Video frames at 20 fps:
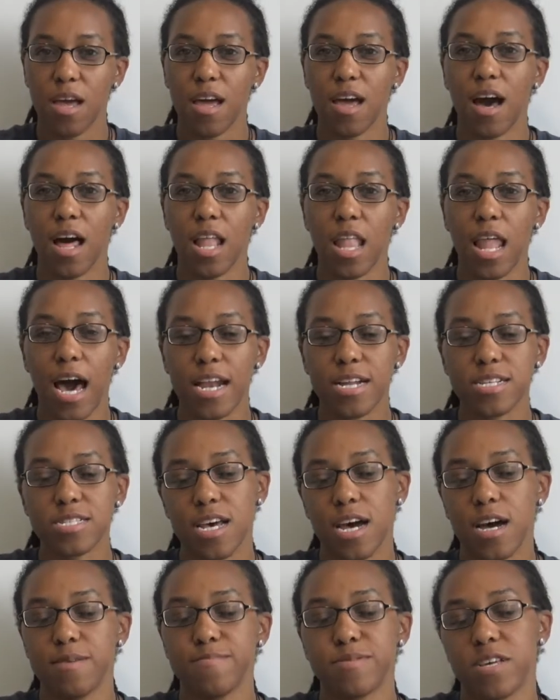A lot of
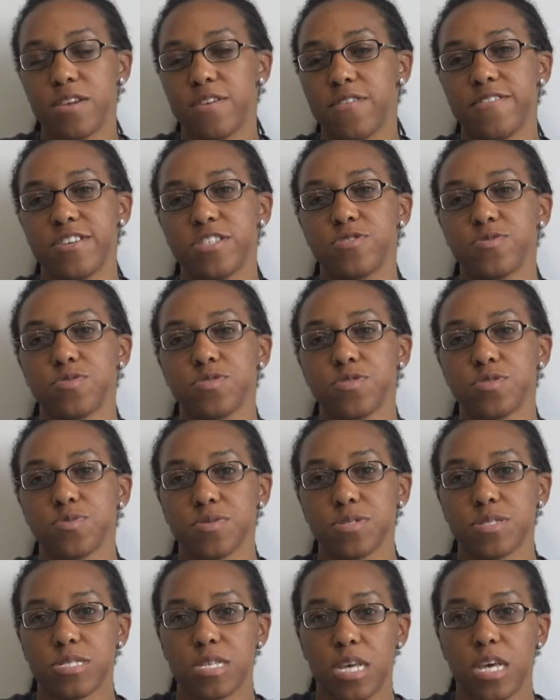times individuals
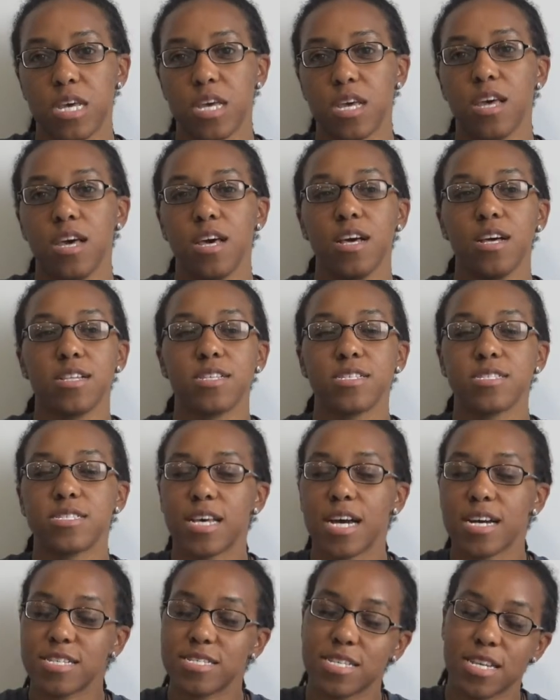will see the
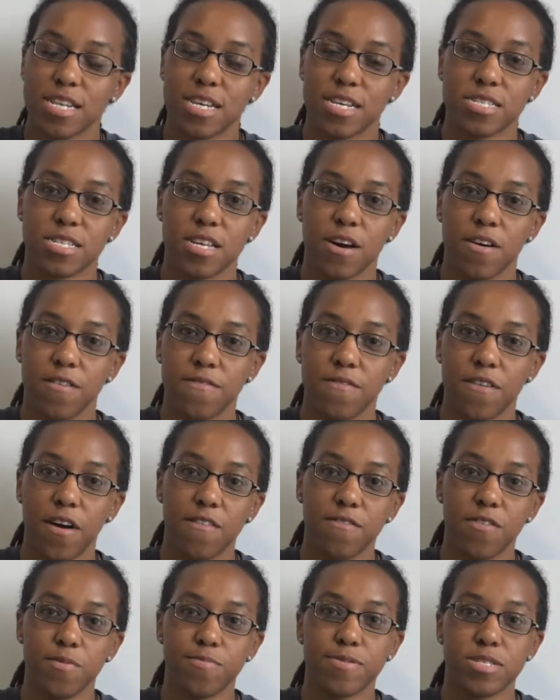sexiness of
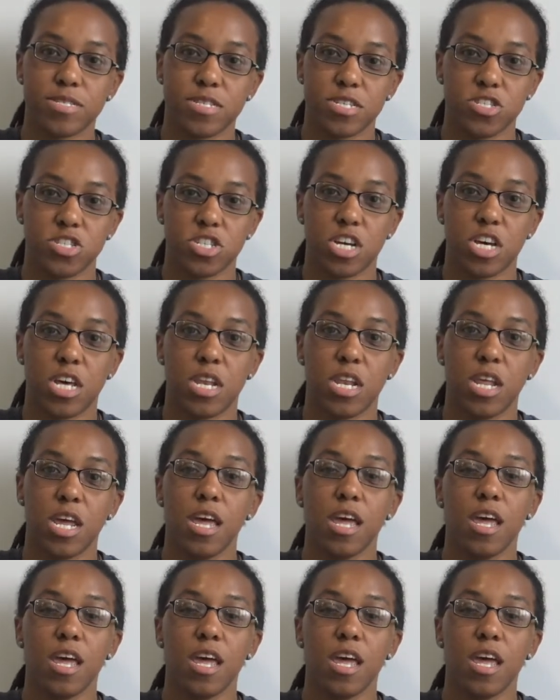a position